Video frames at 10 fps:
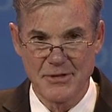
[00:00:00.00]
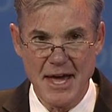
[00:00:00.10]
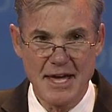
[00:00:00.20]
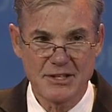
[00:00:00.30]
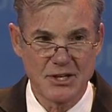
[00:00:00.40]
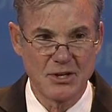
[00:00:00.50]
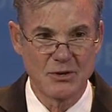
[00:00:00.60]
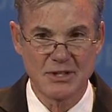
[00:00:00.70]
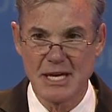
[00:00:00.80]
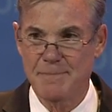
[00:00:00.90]
Thank
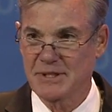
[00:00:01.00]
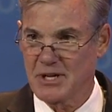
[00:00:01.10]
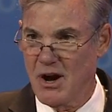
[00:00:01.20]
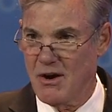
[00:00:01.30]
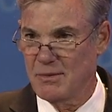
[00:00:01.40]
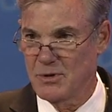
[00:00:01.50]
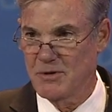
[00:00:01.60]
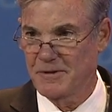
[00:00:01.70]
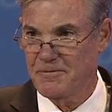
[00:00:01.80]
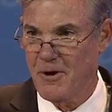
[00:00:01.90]
you. Keep it going.
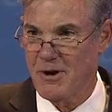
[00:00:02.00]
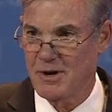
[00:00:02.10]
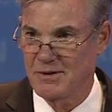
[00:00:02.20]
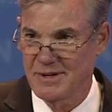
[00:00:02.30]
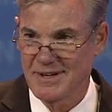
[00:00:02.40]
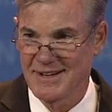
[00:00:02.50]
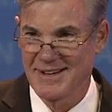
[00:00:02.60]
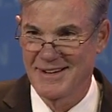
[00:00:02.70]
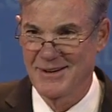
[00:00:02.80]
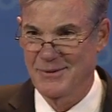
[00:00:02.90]
Move it forward.
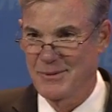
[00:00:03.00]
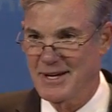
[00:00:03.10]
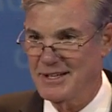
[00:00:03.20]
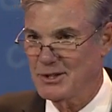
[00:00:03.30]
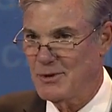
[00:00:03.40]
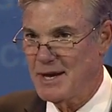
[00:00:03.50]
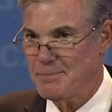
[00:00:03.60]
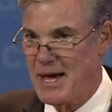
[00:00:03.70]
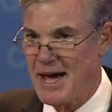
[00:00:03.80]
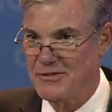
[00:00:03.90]
We got the
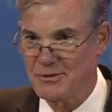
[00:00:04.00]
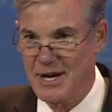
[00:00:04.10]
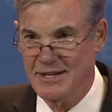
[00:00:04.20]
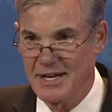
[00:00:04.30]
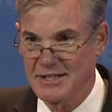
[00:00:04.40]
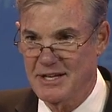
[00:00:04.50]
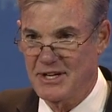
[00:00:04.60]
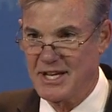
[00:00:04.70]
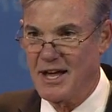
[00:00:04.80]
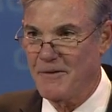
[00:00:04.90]
right path, the right
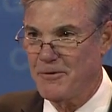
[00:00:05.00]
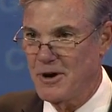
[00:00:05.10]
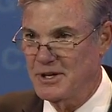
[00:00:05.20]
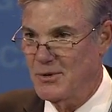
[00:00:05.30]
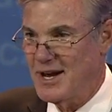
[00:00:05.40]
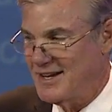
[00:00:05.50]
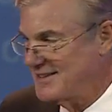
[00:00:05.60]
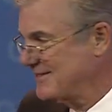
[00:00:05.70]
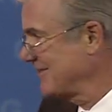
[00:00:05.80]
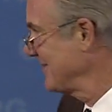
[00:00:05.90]
idea, the California way.